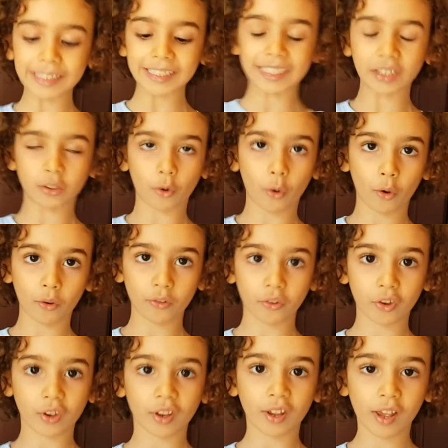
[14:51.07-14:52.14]

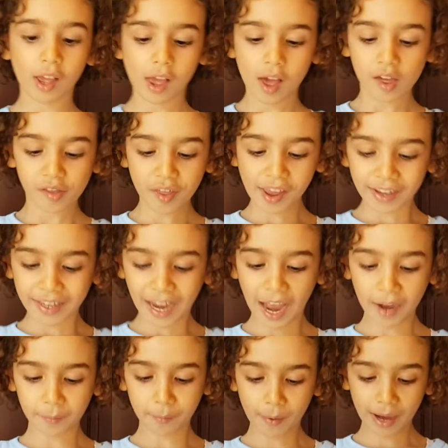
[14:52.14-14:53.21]
needles. They
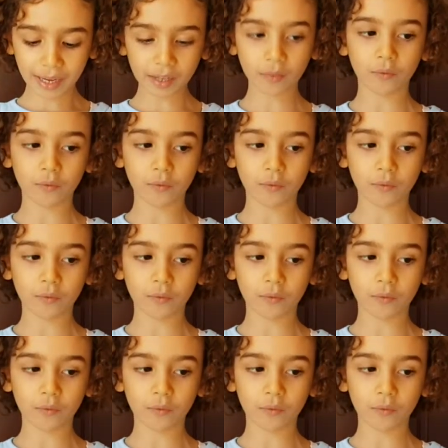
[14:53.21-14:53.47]
can make